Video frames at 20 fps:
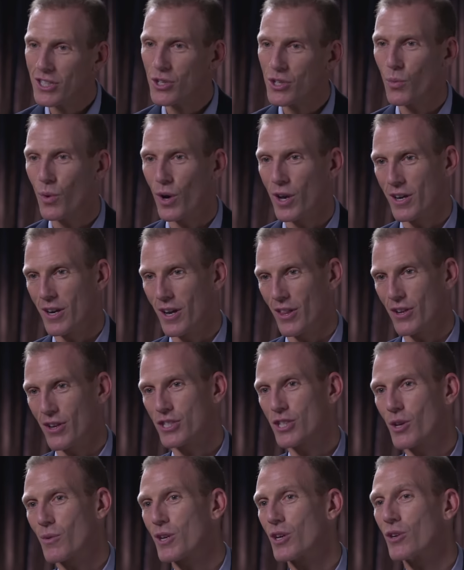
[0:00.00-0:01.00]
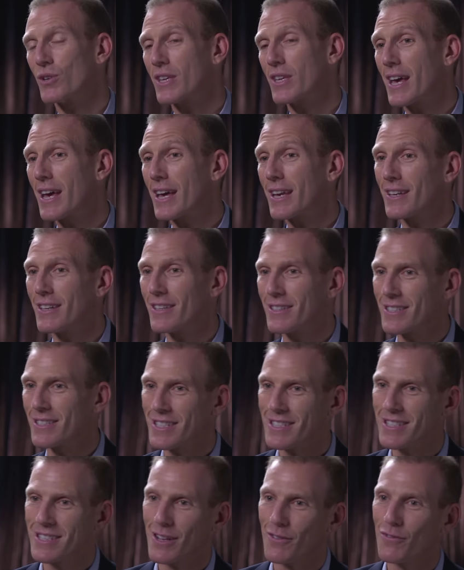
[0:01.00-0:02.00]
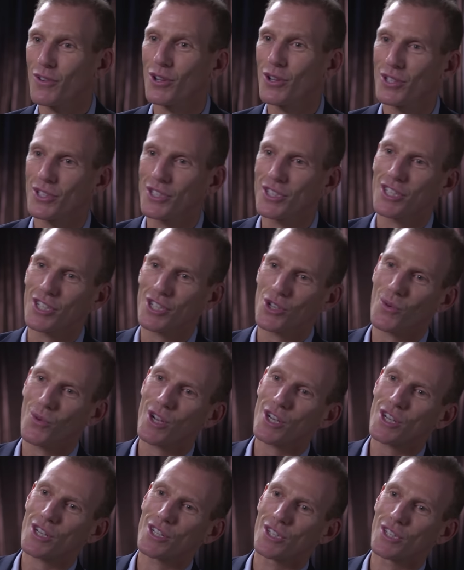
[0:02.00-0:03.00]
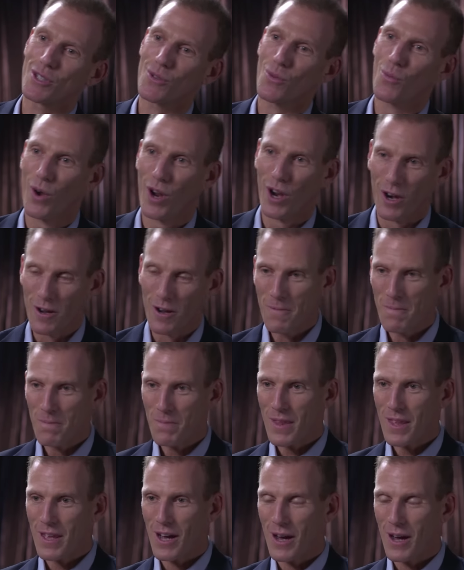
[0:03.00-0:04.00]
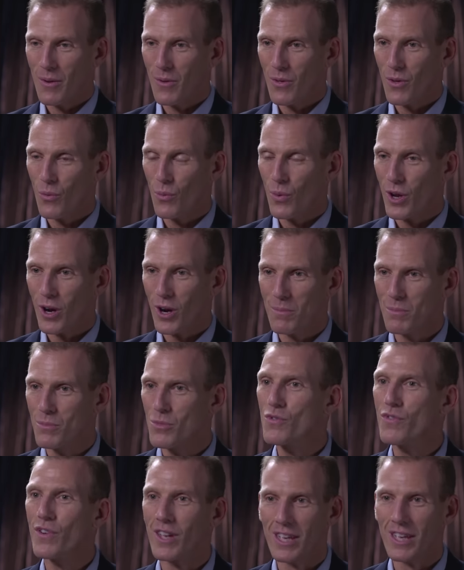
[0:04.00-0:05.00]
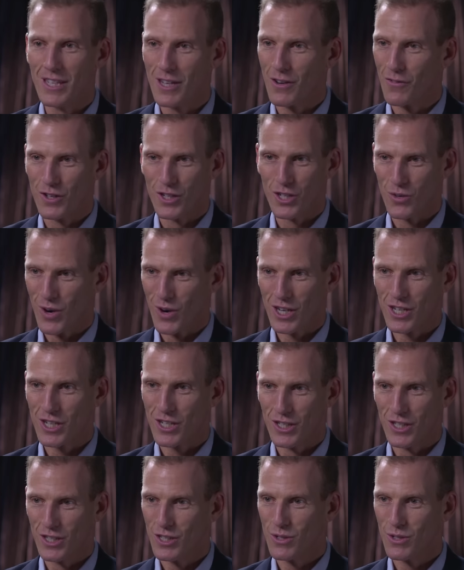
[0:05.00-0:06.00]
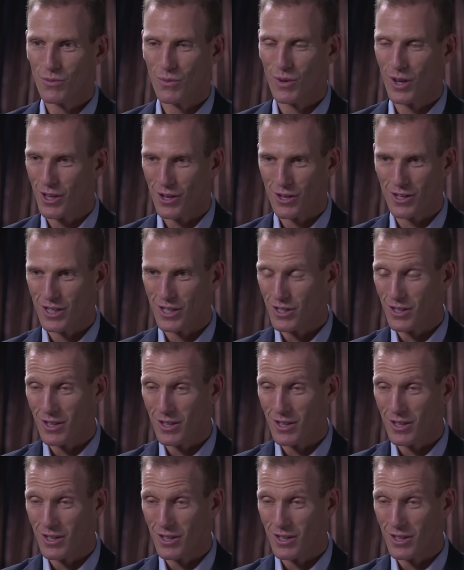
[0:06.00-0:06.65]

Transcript: to one another so we don't get in difficult situations where we are moving in different directions, whether